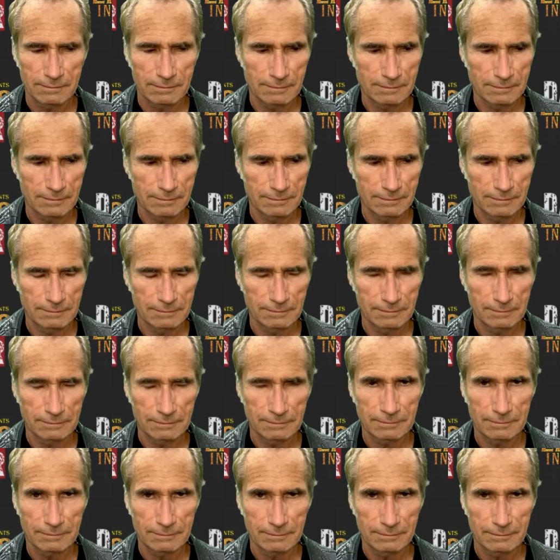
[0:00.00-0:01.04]

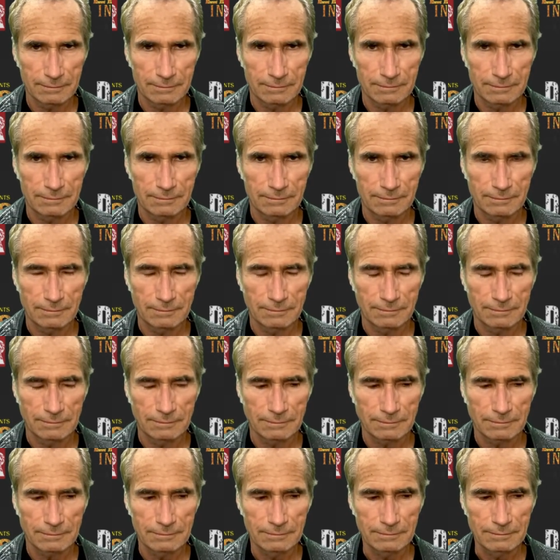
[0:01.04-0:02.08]

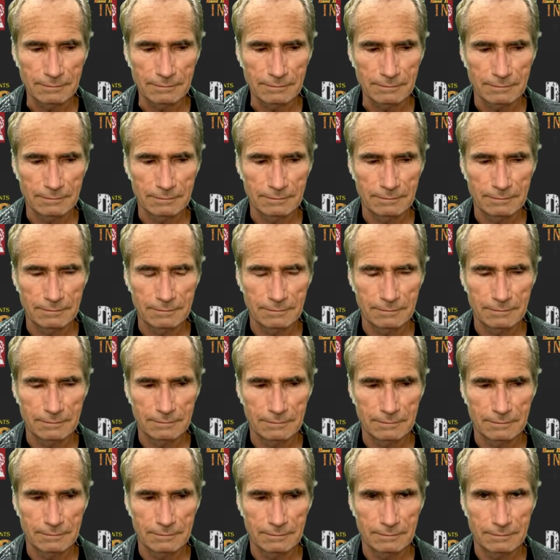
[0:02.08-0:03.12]

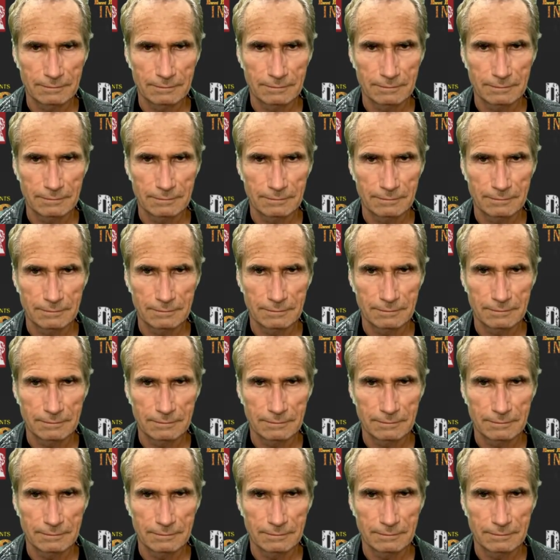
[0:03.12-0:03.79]
The person shown says nothing.